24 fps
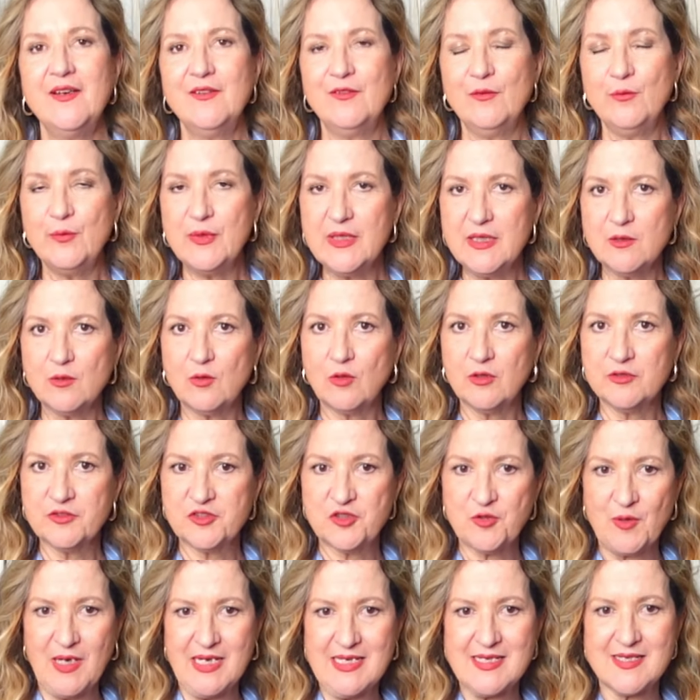will
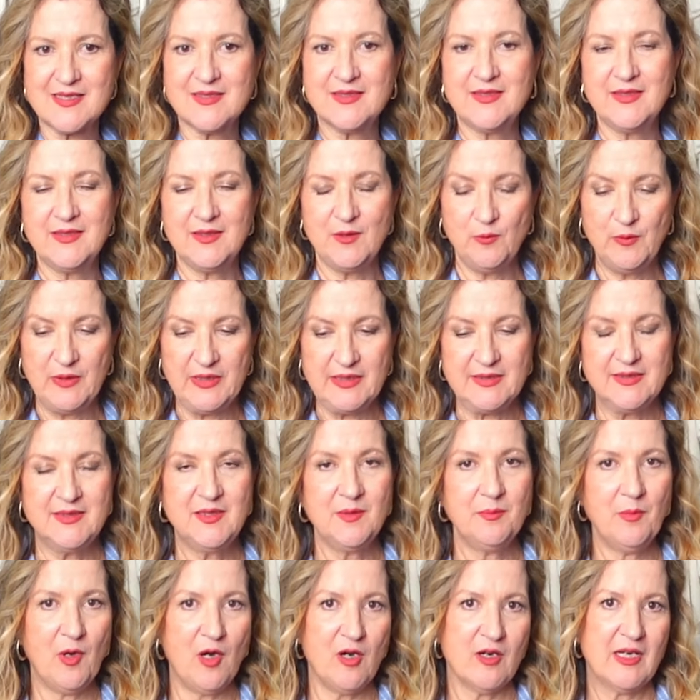contrast with the
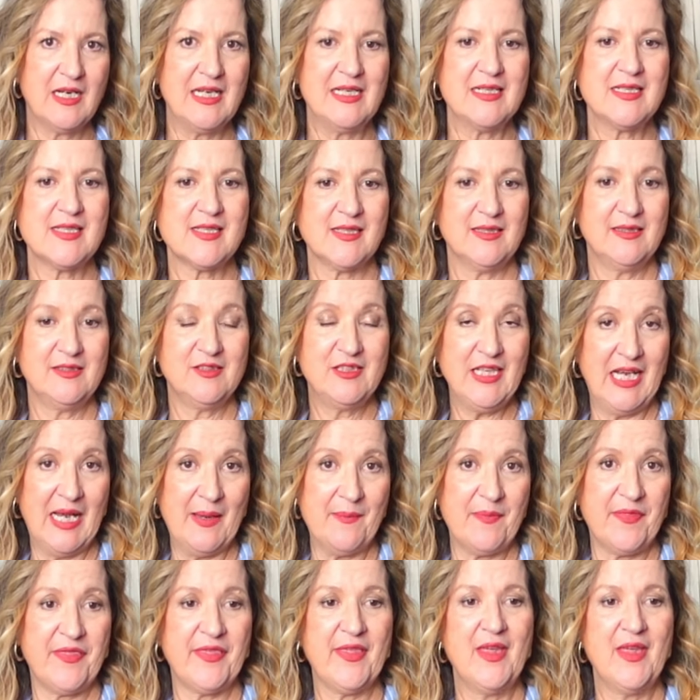mocha's depth,